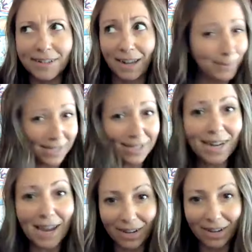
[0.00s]
I'm
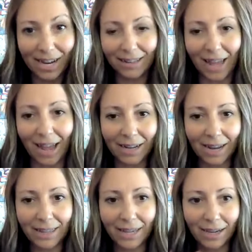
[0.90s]
still navigating that.
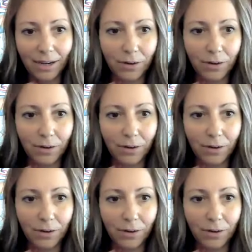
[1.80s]
I think,